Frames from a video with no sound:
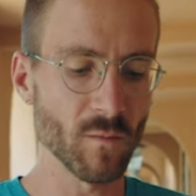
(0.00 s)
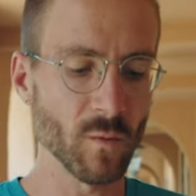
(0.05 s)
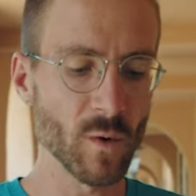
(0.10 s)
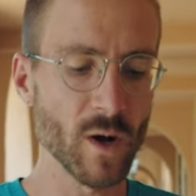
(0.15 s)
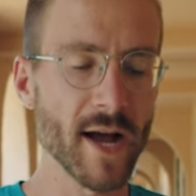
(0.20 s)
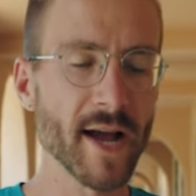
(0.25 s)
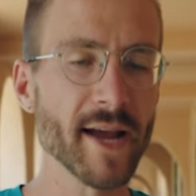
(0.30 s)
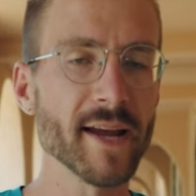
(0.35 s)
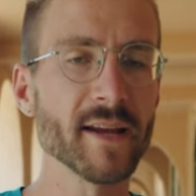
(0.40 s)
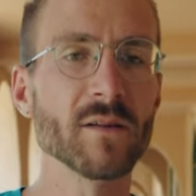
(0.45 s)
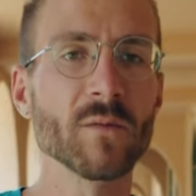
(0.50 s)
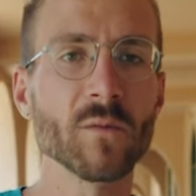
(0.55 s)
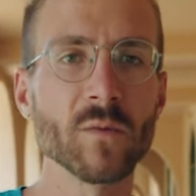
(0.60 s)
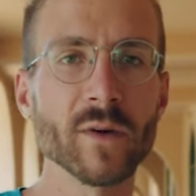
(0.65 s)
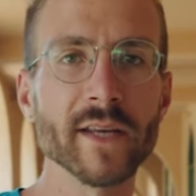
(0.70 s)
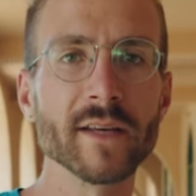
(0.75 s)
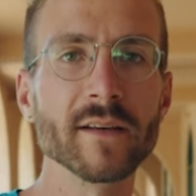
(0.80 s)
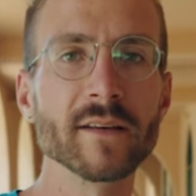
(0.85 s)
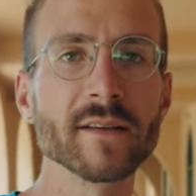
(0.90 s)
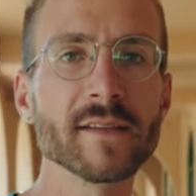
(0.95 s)
wide
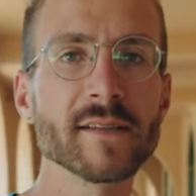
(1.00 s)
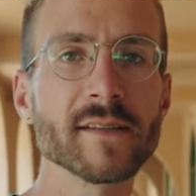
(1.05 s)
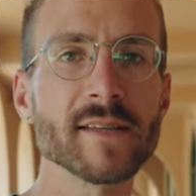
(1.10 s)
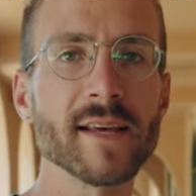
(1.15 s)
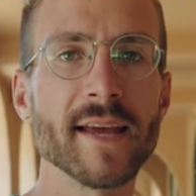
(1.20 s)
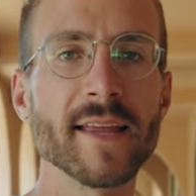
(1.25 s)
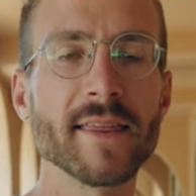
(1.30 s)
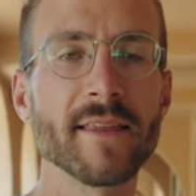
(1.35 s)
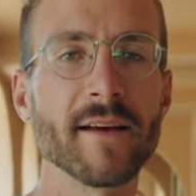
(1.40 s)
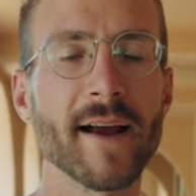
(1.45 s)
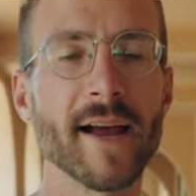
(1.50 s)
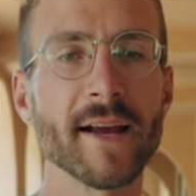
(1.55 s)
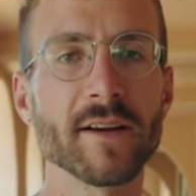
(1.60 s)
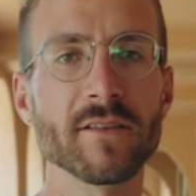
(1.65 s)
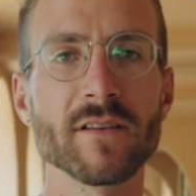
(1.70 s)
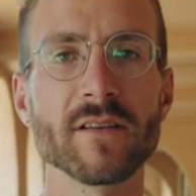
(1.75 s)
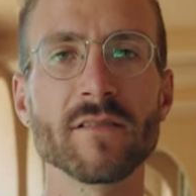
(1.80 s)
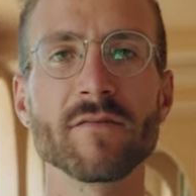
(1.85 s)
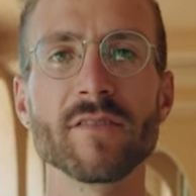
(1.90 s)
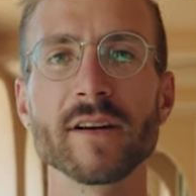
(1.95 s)
wheels and they're
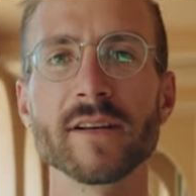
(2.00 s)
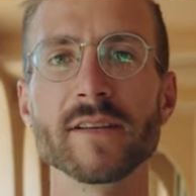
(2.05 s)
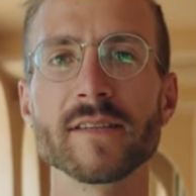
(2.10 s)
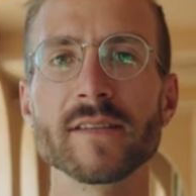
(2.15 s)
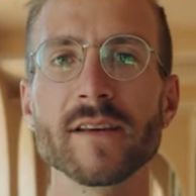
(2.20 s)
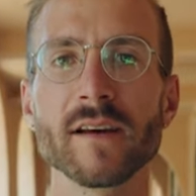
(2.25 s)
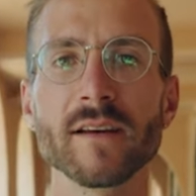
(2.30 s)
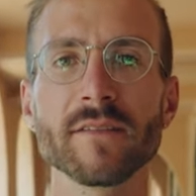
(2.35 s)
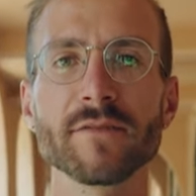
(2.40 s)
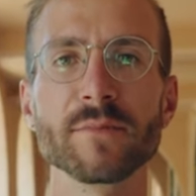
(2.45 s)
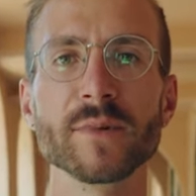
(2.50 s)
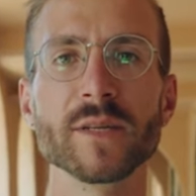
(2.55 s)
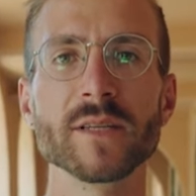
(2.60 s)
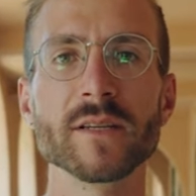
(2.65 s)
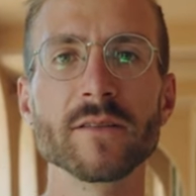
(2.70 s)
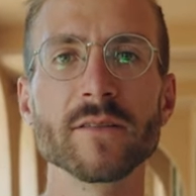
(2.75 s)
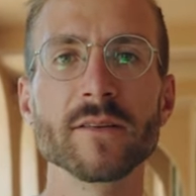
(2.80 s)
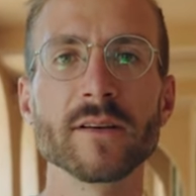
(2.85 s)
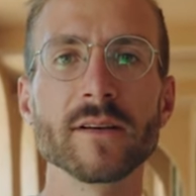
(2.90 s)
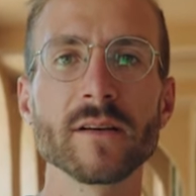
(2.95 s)
actually a very soft
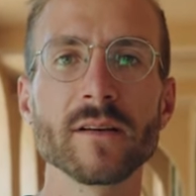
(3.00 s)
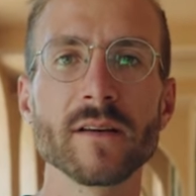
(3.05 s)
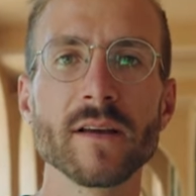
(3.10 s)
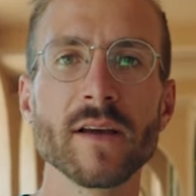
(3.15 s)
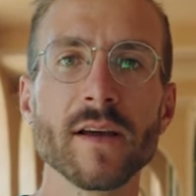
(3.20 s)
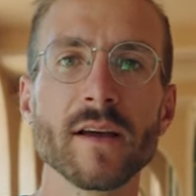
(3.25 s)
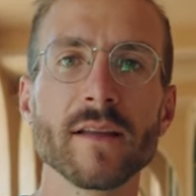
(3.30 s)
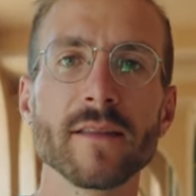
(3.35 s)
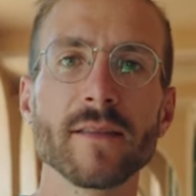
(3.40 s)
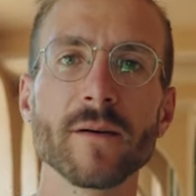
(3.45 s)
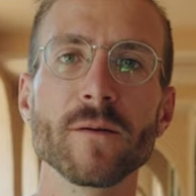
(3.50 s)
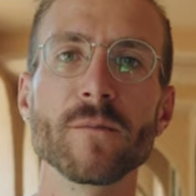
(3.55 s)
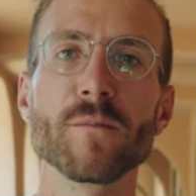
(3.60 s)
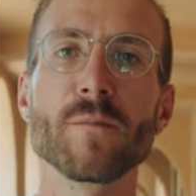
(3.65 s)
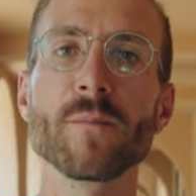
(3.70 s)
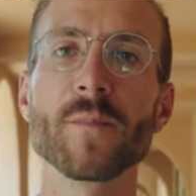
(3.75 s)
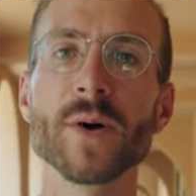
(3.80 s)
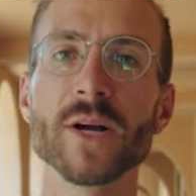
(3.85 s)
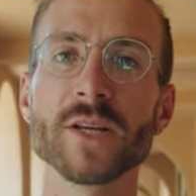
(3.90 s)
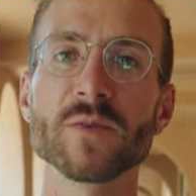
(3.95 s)
material, they're
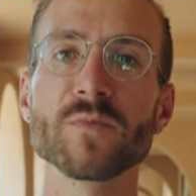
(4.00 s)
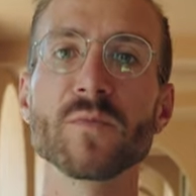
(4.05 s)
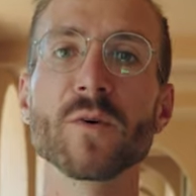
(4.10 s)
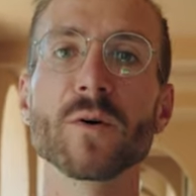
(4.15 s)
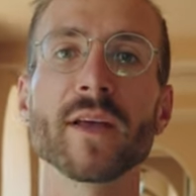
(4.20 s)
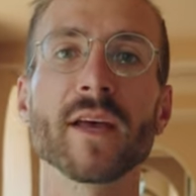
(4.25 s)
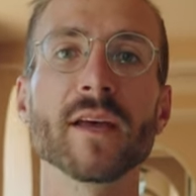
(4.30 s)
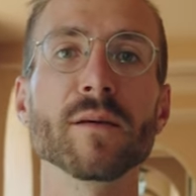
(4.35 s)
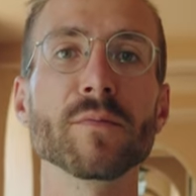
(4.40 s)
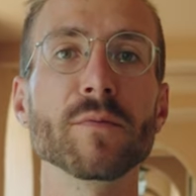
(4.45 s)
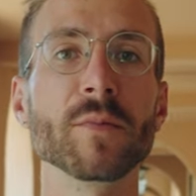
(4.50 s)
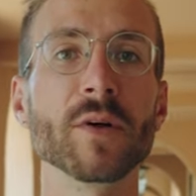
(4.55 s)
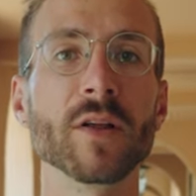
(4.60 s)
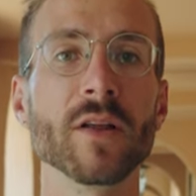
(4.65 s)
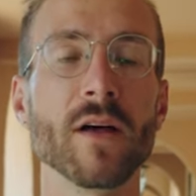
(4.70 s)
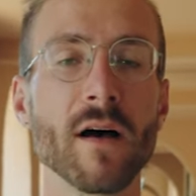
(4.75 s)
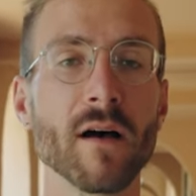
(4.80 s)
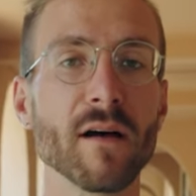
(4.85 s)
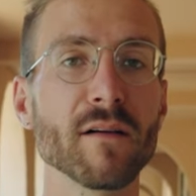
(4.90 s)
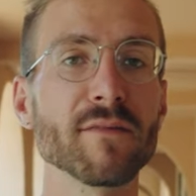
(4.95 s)
much more
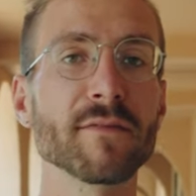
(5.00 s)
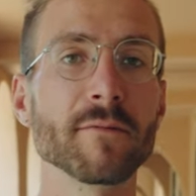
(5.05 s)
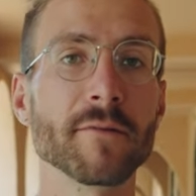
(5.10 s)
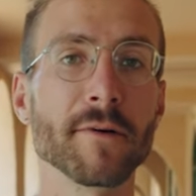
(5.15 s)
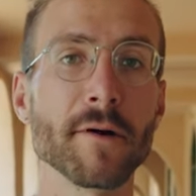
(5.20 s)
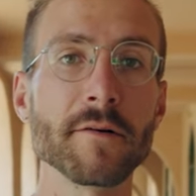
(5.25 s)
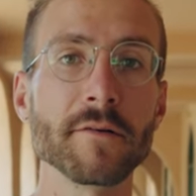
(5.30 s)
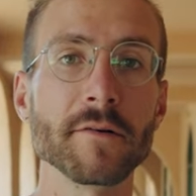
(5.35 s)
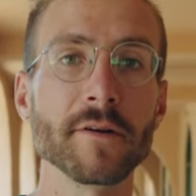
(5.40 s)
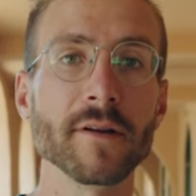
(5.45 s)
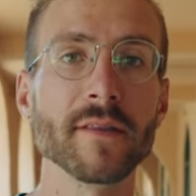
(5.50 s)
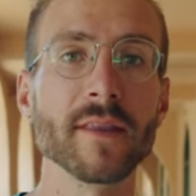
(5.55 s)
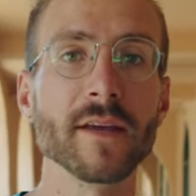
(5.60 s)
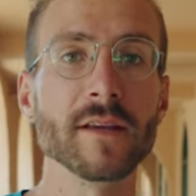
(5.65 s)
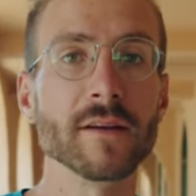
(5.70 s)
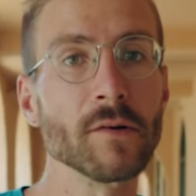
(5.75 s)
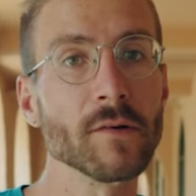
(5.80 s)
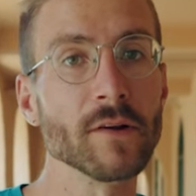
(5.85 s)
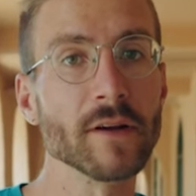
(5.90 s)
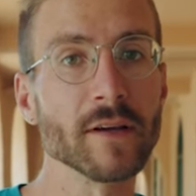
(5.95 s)
capable off-road
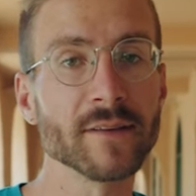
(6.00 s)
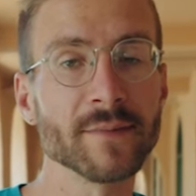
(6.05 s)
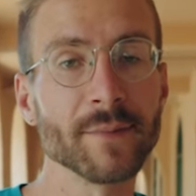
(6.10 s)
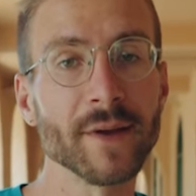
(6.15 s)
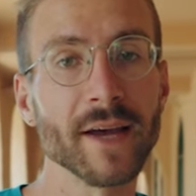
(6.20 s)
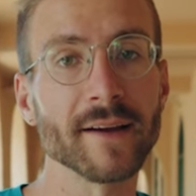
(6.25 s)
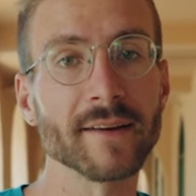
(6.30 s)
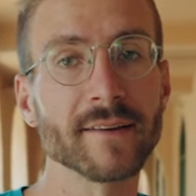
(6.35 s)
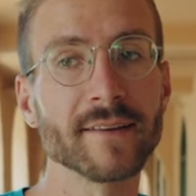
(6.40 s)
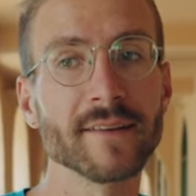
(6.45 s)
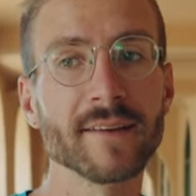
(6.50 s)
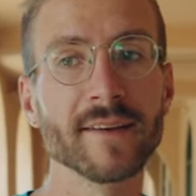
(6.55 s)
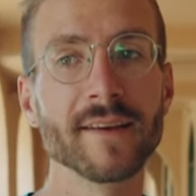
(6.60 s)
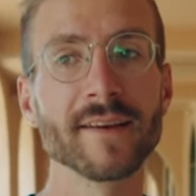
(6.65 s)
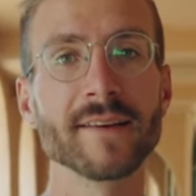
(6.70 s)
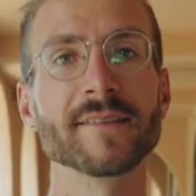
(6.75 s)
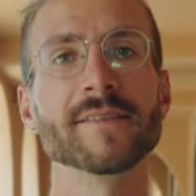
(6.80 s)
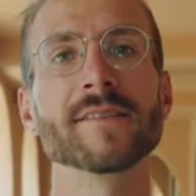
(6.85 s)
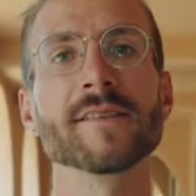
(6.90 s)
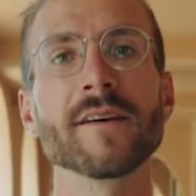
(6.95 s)
than you would expect.
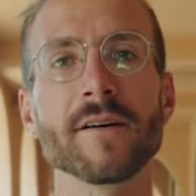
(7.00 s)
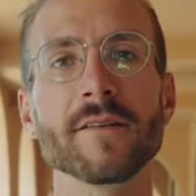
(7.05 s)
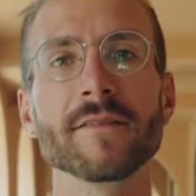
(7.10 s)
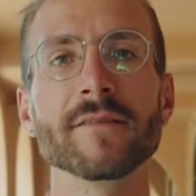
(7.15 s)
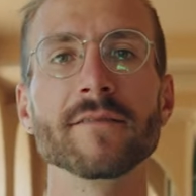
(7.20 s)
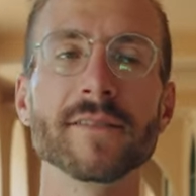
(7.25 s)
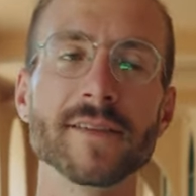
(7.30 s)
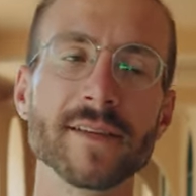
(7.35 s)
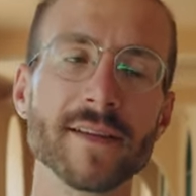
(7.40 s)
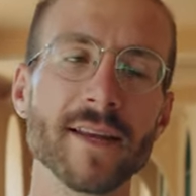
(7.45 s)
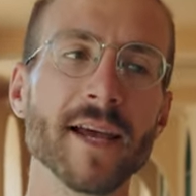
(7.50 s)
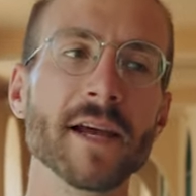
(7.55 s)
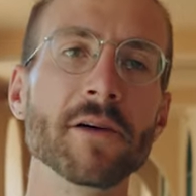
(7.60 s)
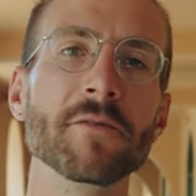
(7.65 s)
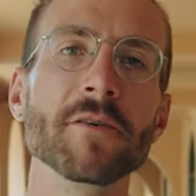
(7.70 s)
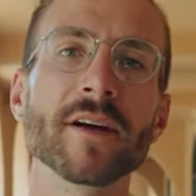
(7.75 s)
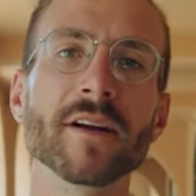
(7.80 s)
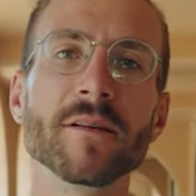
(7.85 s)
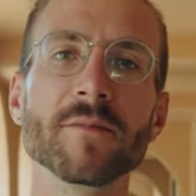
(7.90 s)
So today we're